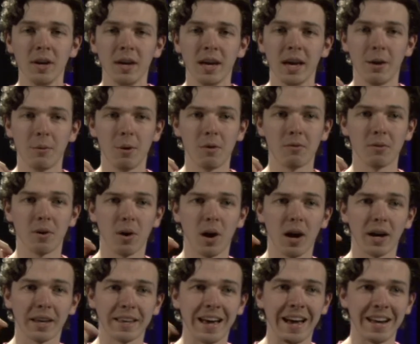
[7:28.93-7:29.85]
However,
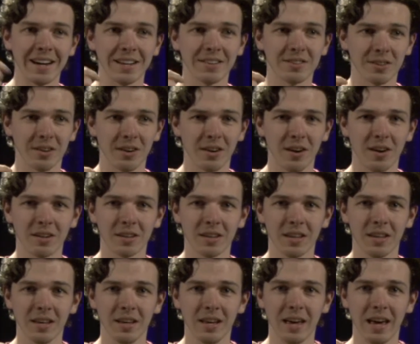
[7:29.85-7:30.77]
a character arc
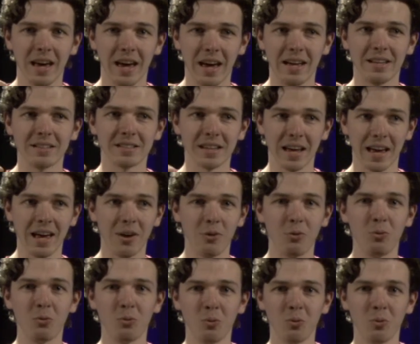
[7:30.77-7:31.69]
is
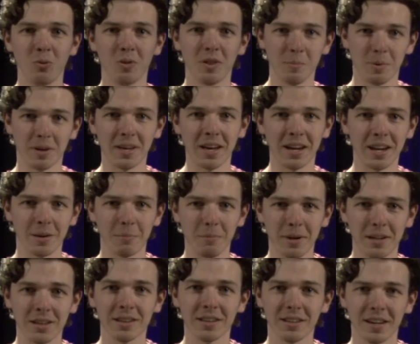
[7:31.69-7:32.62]
how the beginning,
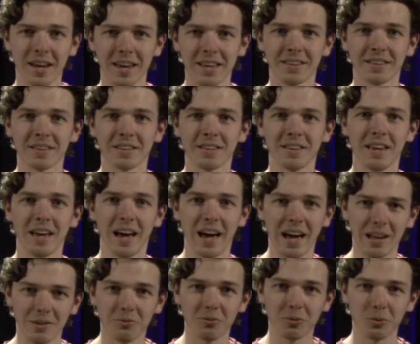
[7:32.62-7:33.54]
middle and end
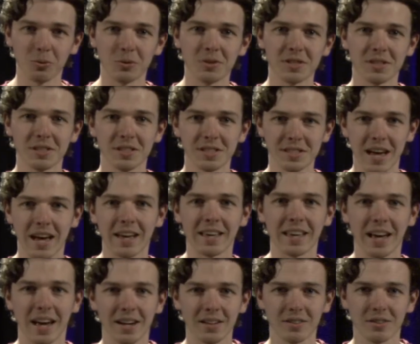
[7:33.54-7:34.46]
influences that
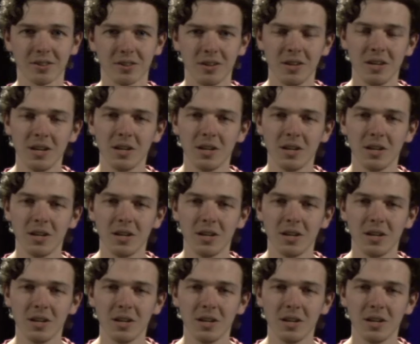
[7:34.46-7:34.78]
character.